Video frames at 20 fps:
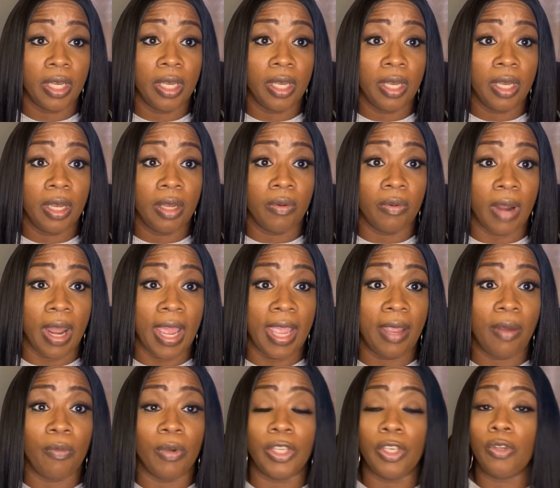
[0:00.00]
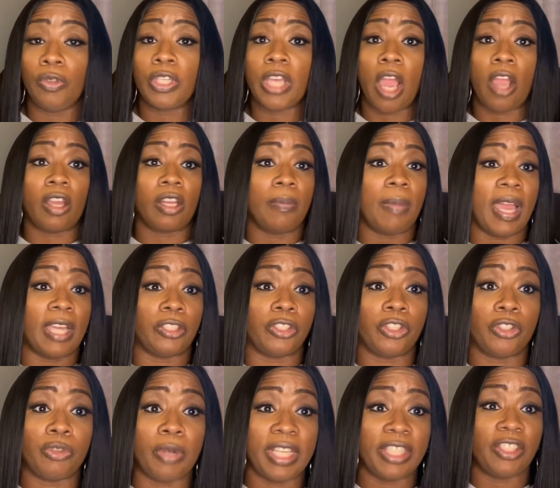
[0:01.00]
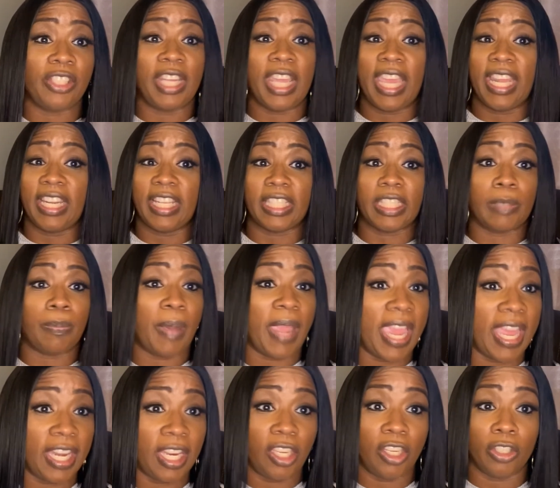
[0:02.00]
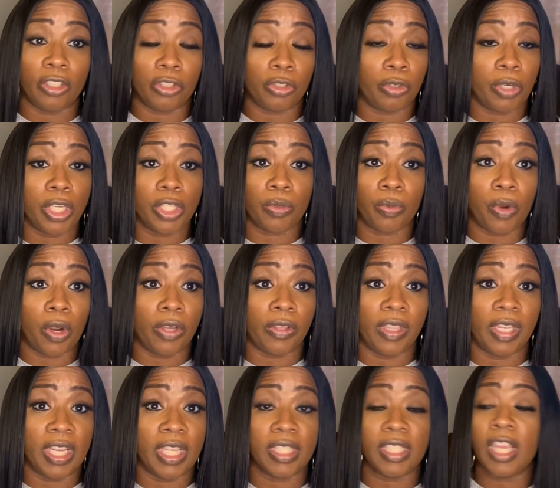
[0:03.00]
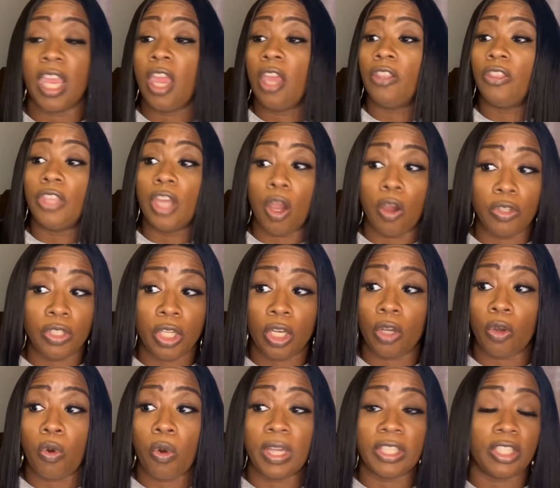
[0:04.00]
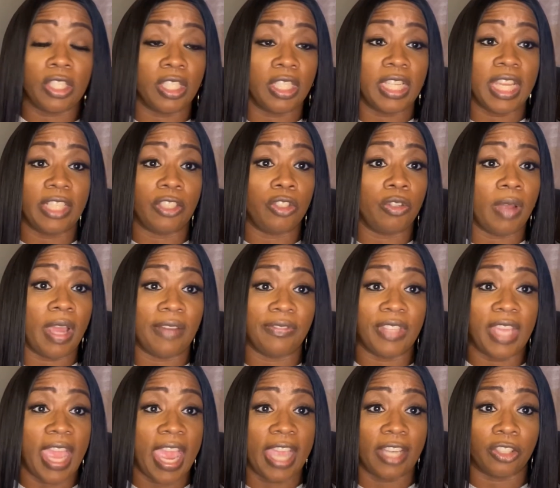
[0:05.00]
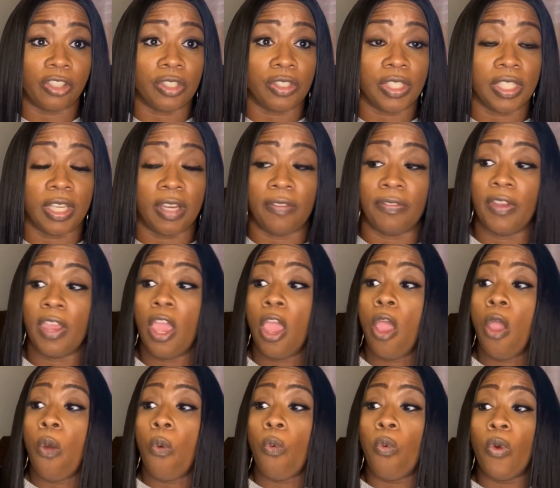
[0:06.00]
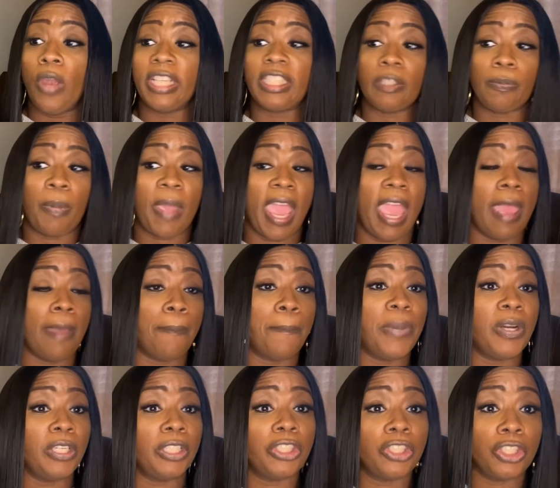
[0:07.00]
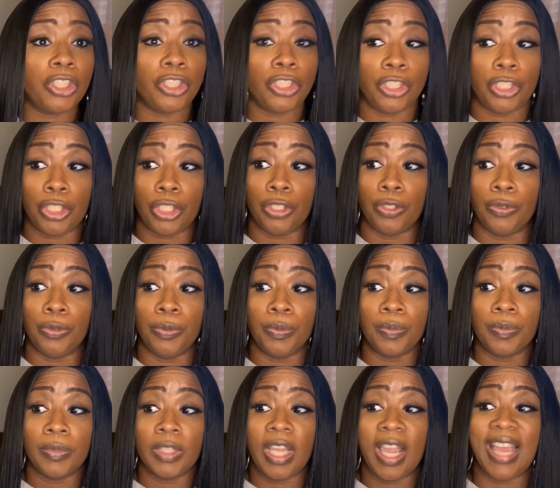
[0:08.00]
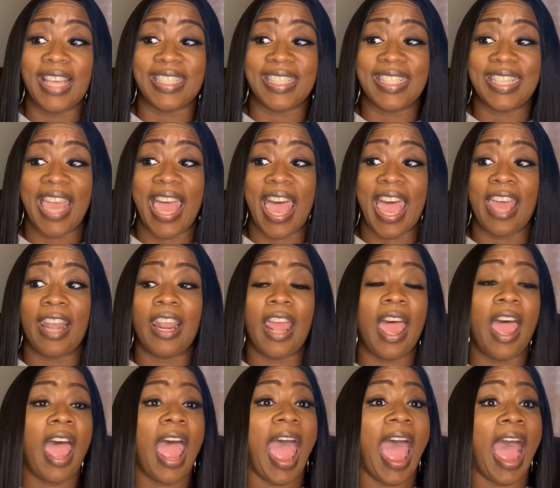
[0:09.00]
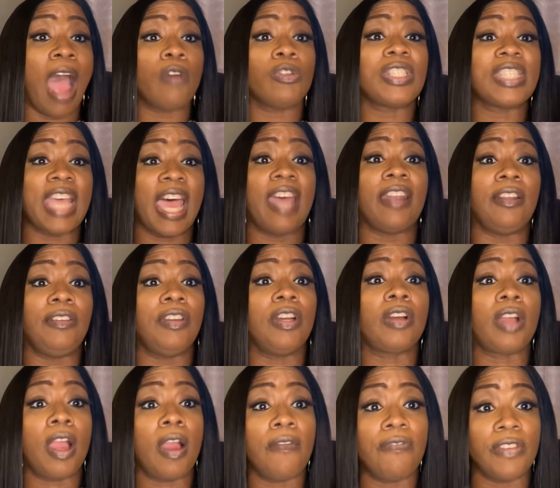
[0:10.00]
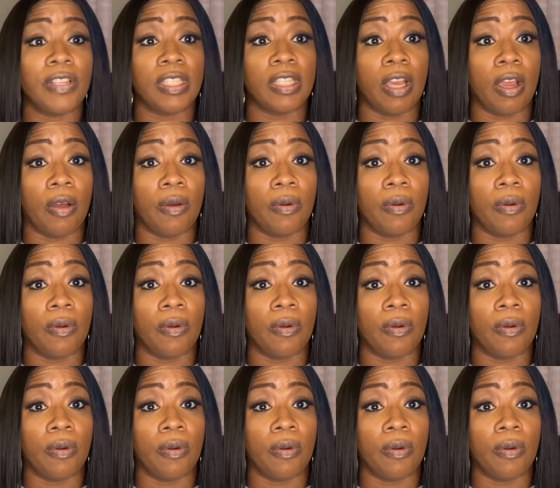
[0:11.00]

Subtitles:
Right? When you're talking about stretching and expanding your trustworthiness, those are the questions that you have to ask yourself. Which path pushes you outside of your comfort zone?